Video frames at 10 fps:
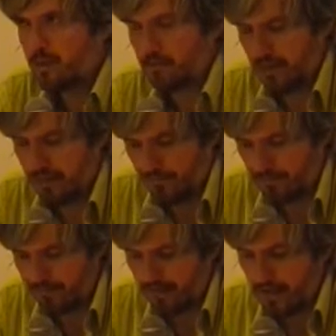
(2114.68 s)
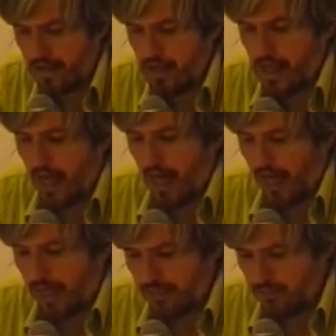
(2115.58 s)
many.
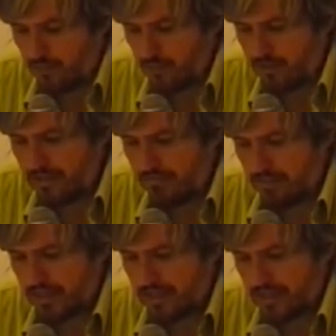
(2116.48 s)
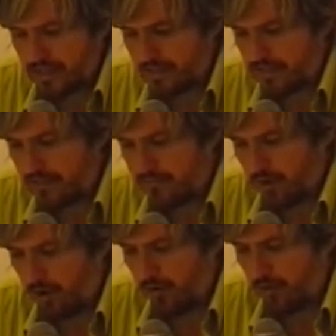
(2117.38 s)
And multiply this
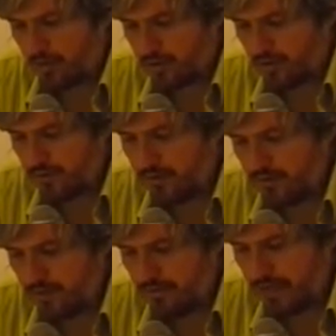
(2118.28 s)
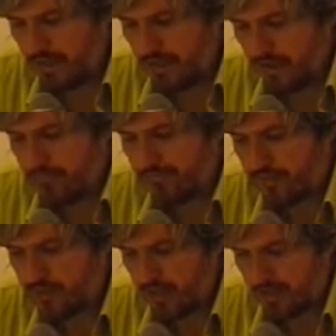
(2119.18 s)
almost to 50 media
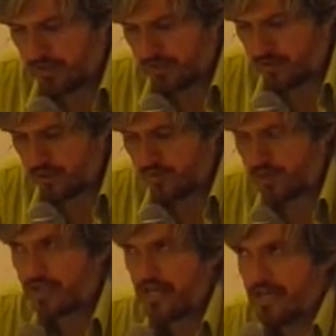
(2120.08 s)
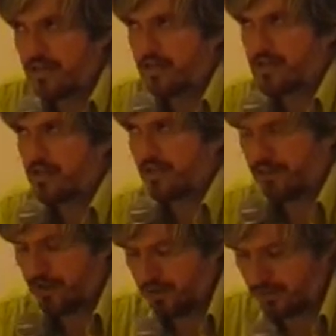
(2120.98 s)
channels which were taken these
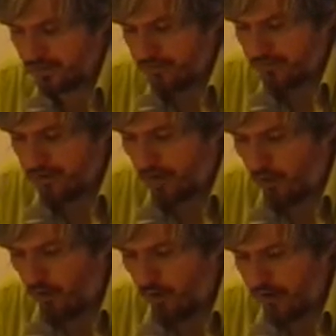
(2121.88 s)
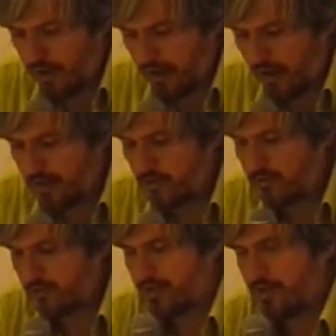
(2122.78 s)
articles on, and you
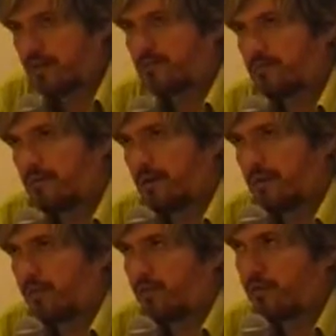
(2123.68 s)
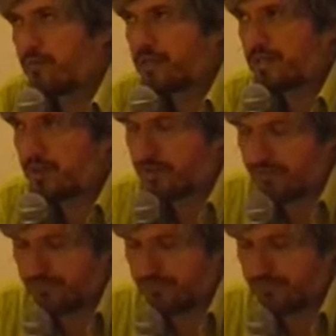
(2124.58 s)
will see the method of repetition.